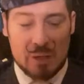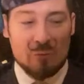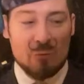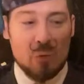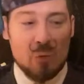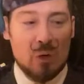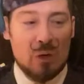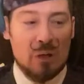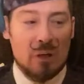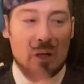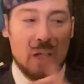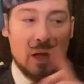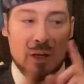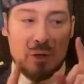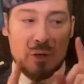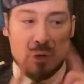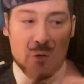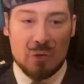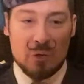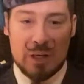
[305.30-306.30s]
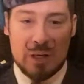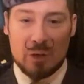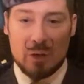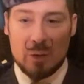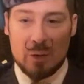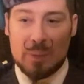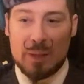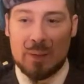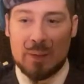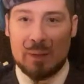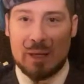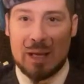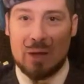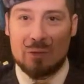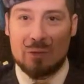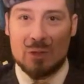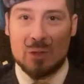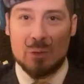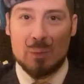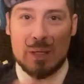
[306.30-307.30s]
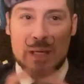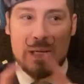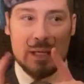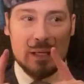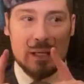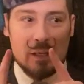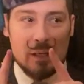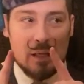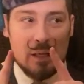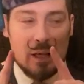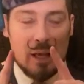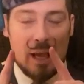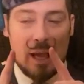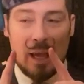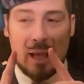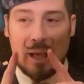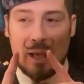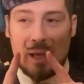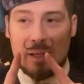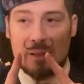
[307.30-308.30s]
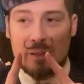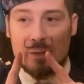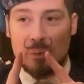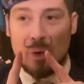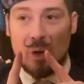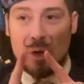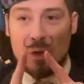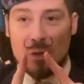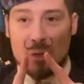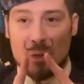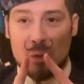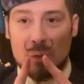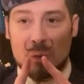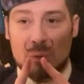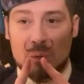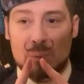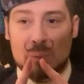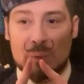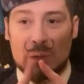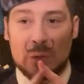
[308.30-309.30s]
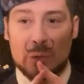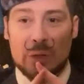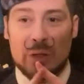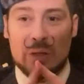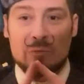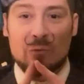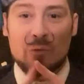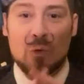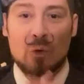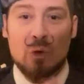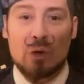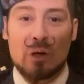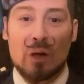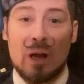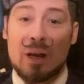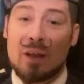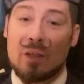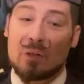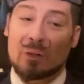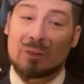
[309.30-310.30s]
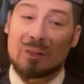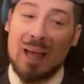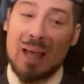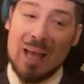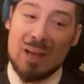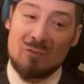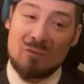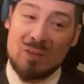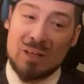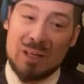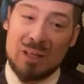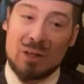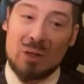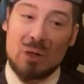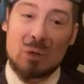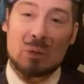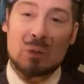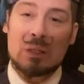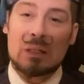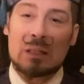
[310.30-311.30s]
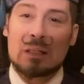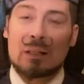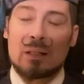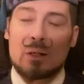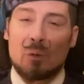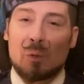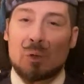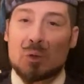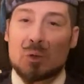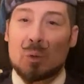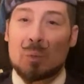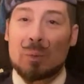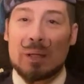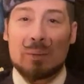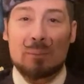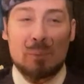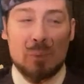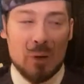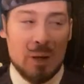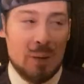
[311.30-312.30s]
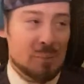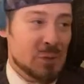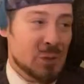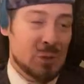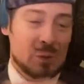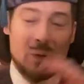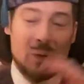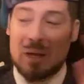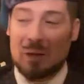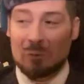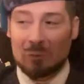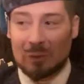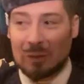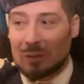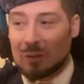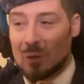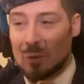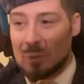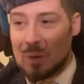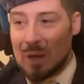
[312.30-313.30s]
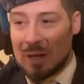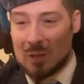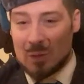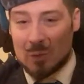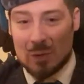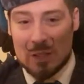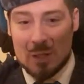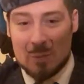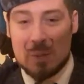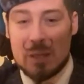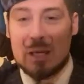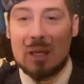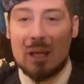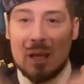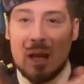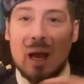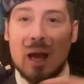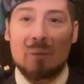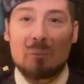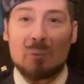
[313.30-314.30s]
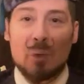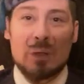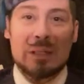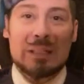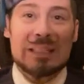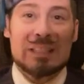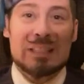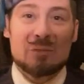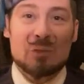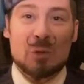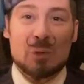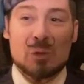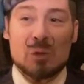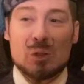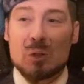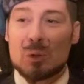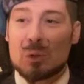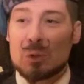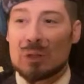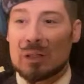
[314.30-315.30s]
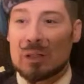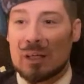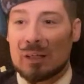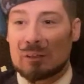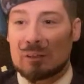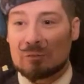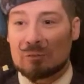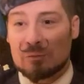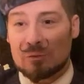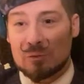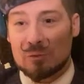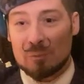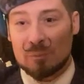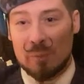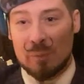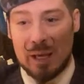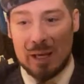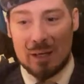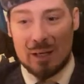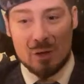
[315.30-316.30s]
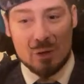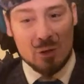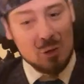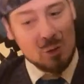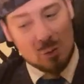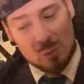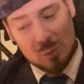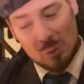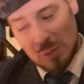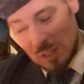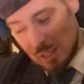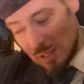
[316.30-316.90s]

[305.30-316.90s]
for a new video that will be coming out this week, and also be looking for another live video, which will be impromptu. I don't really know when it's going to be. I'm going to give you a tour of my new